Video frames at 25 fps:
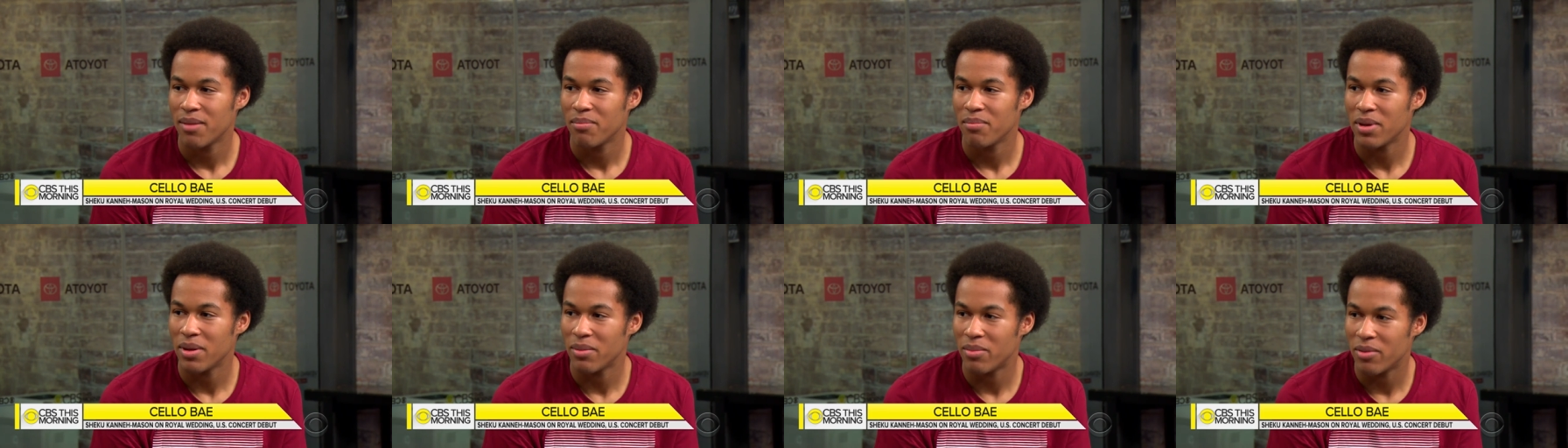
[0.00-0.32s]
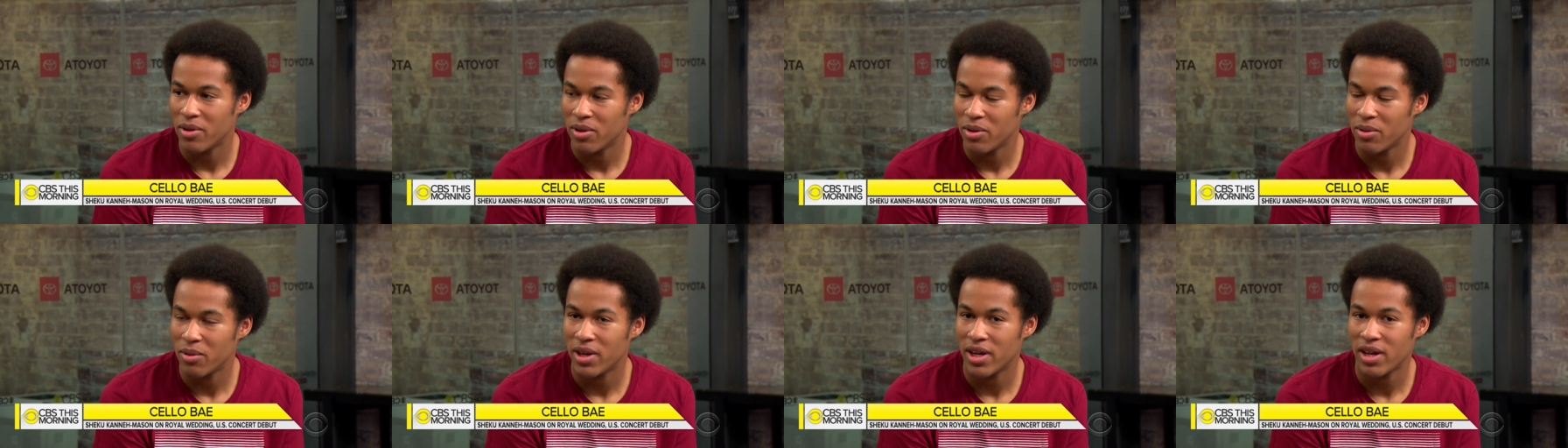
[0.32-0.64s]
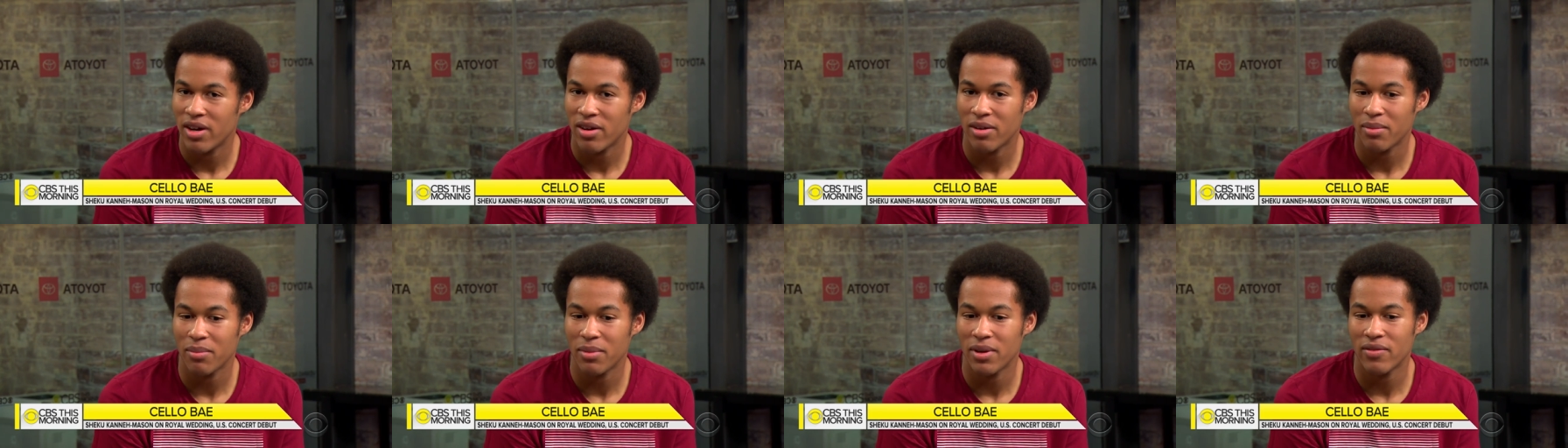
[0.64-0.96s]
people who were
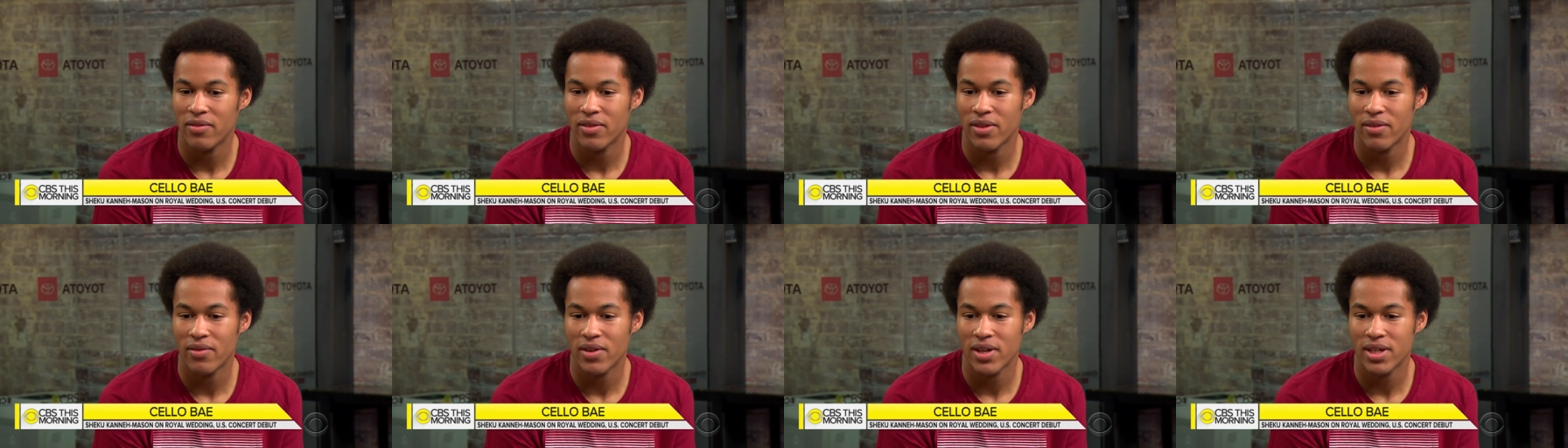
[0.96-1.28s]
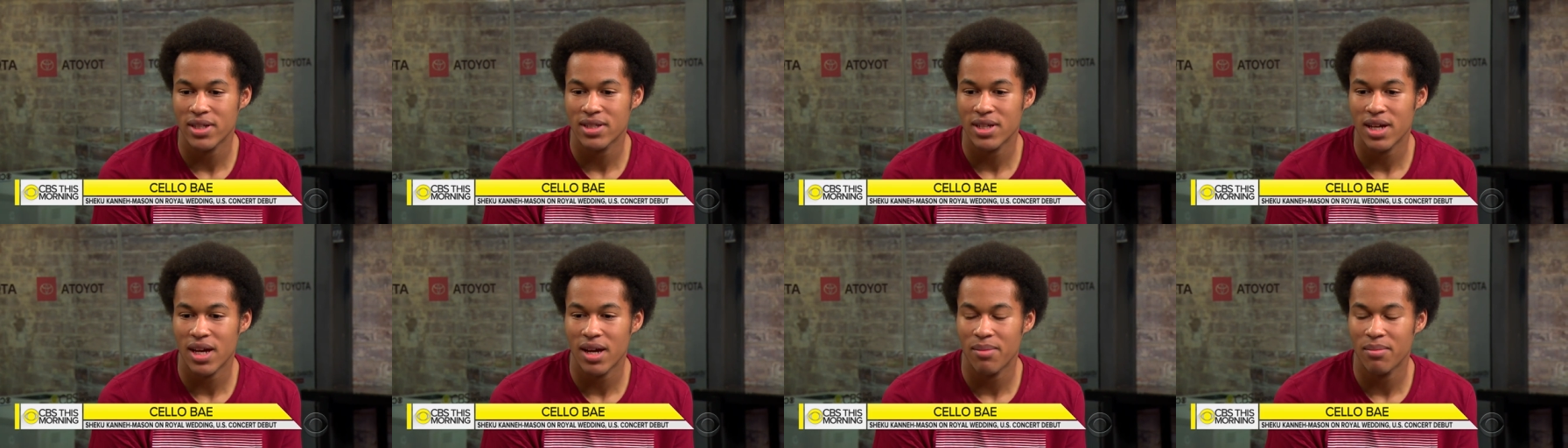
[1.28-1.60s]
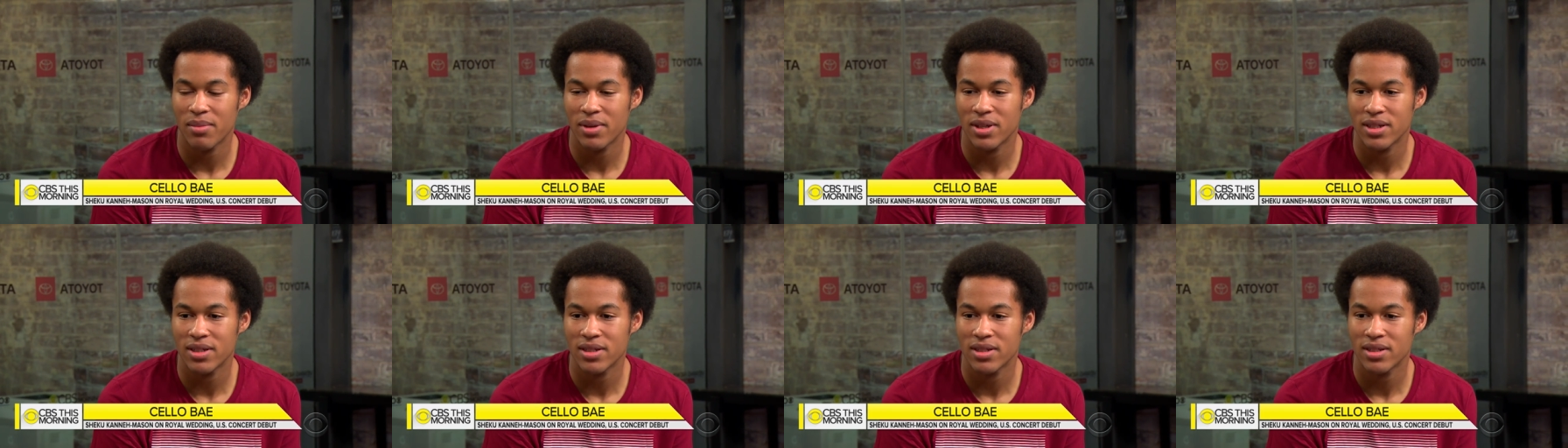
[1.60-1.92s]
hearing me for the first time,
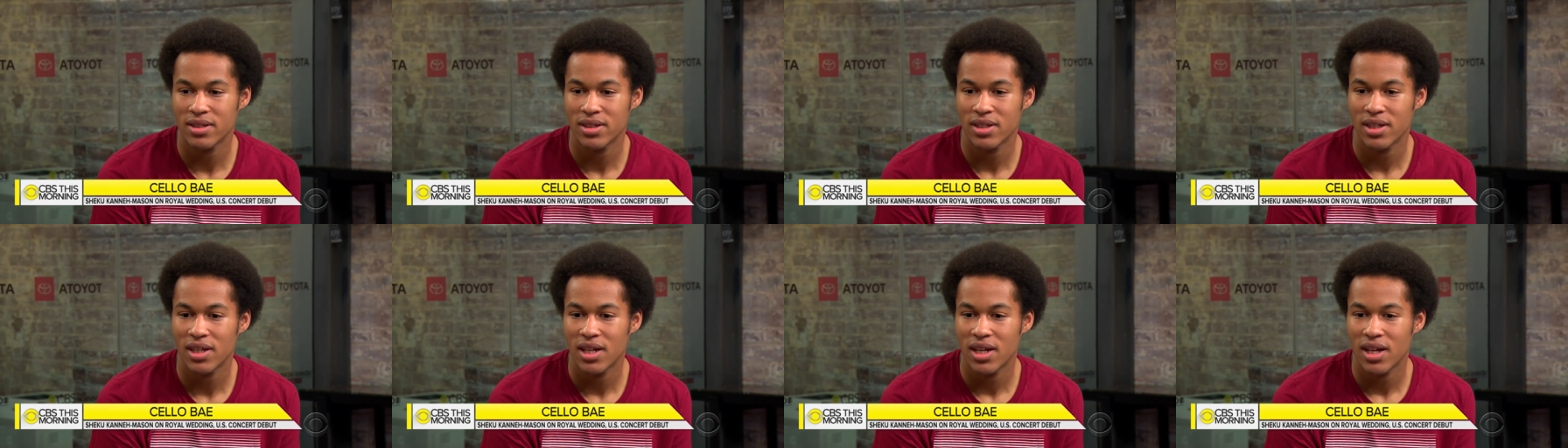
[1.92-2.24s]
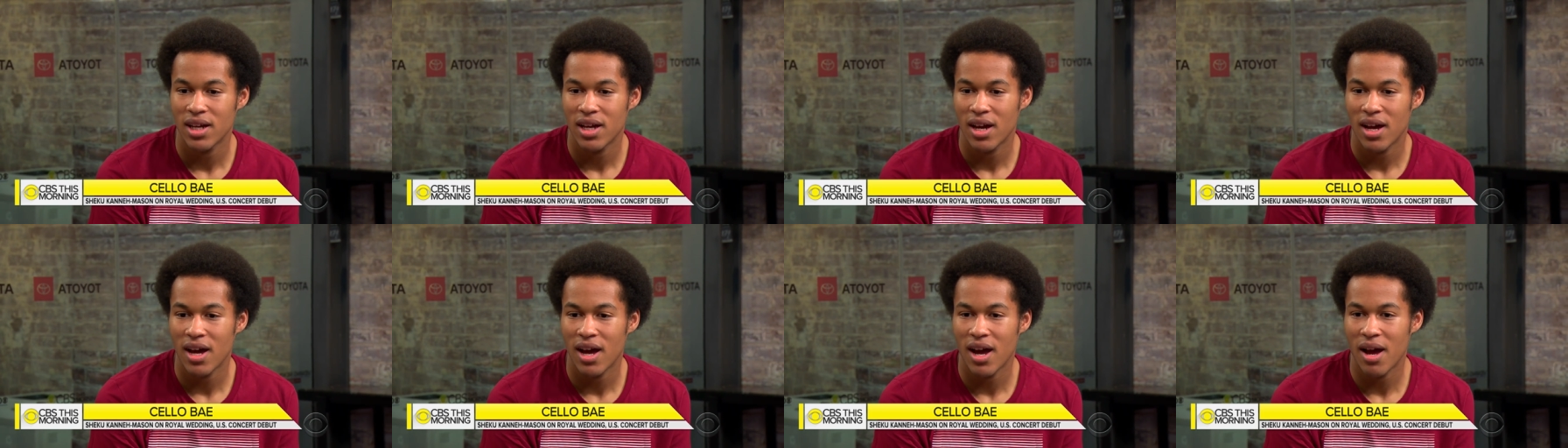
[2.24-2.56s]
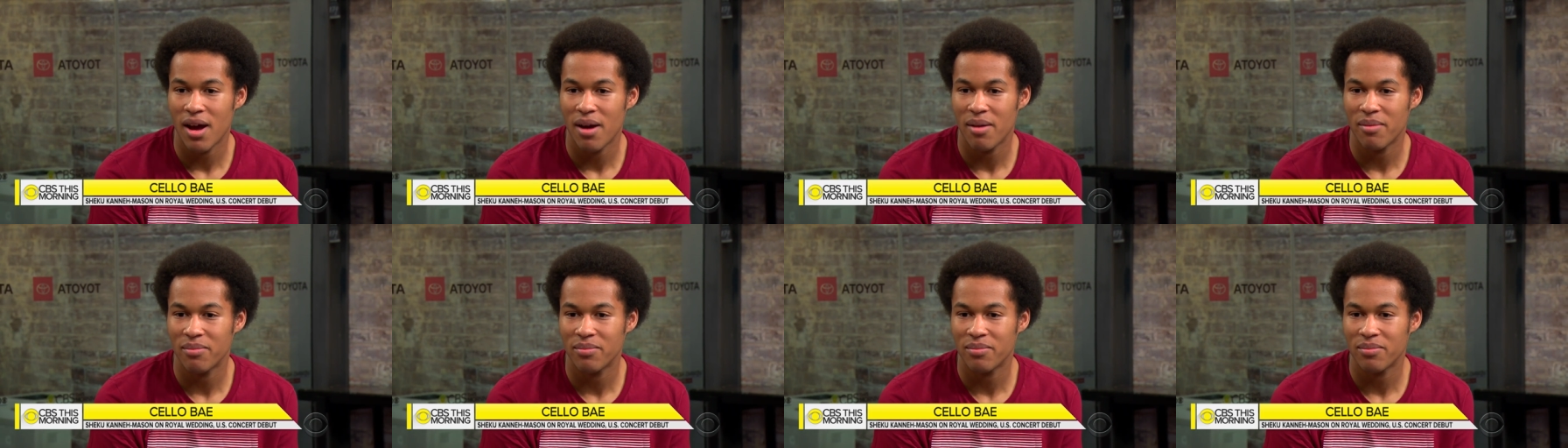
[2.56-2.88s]

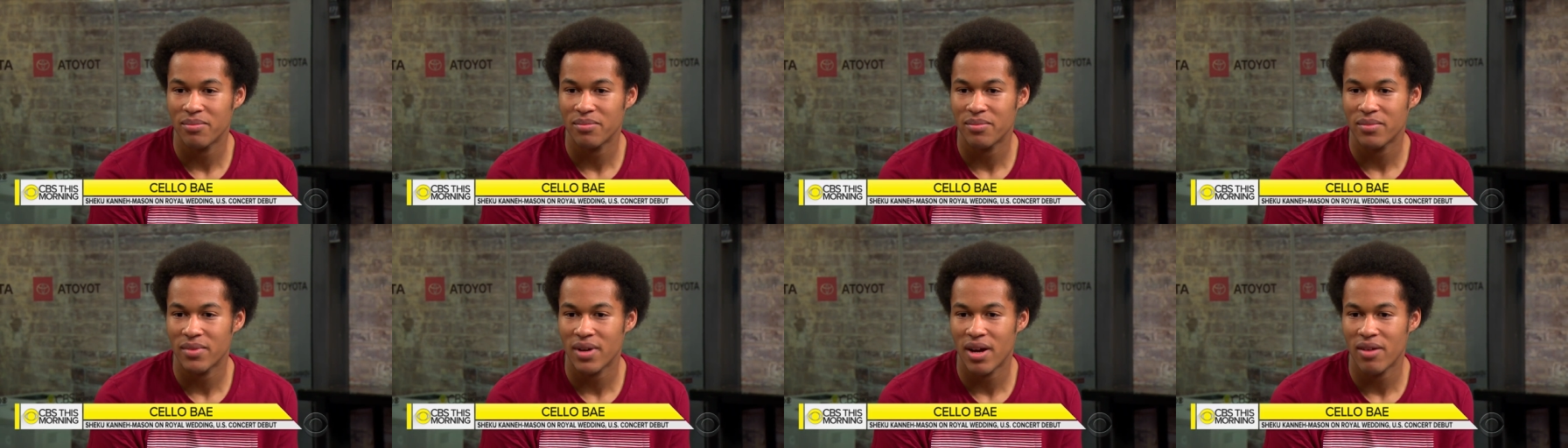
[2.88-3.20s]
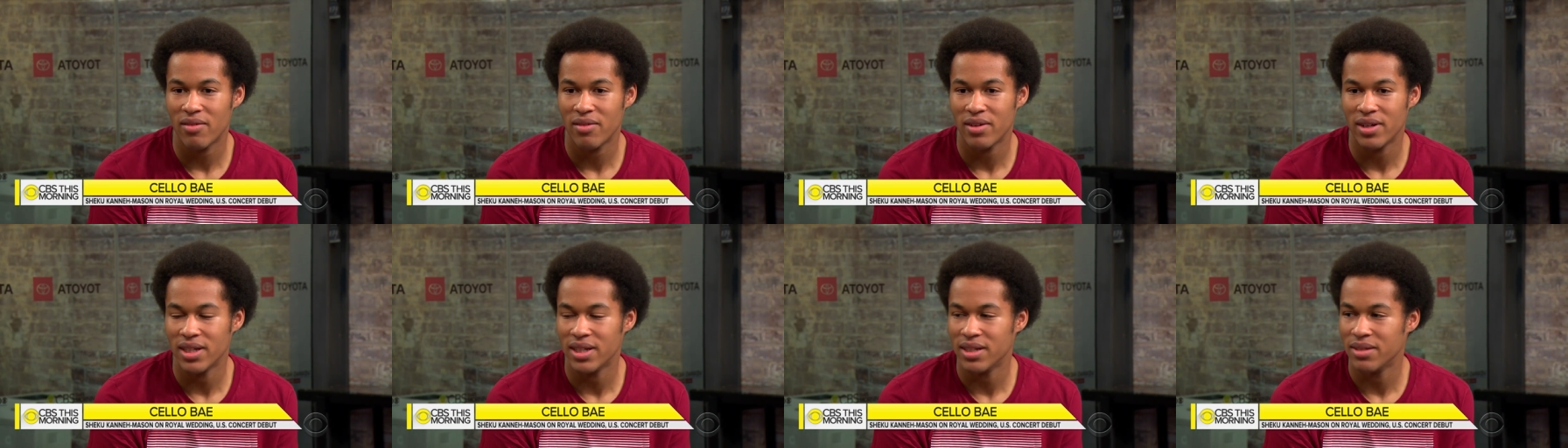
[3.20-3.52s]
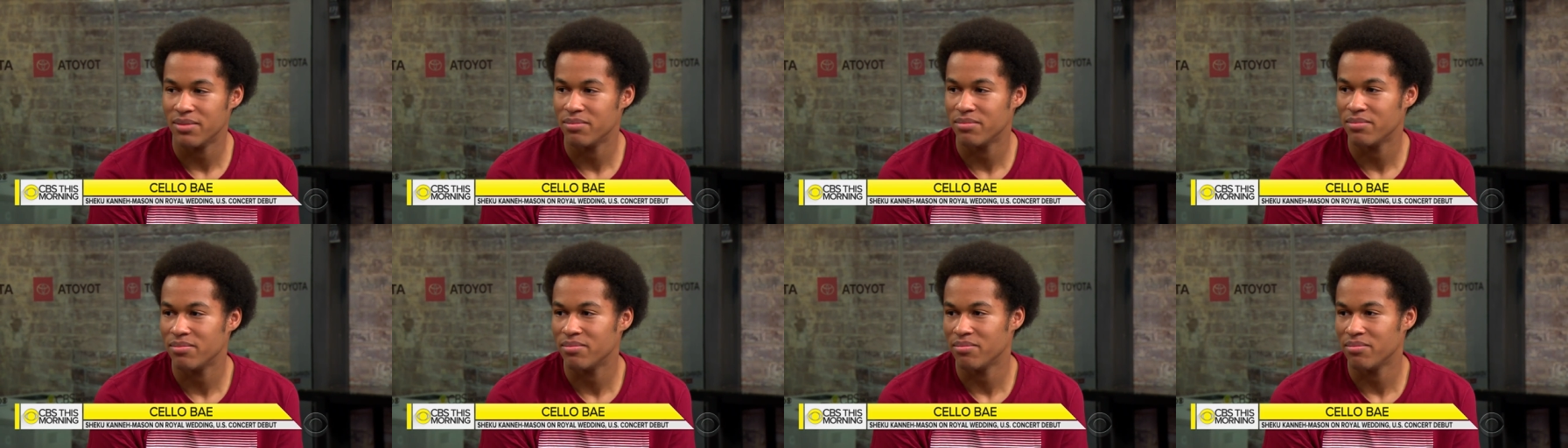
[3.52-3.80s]
and I really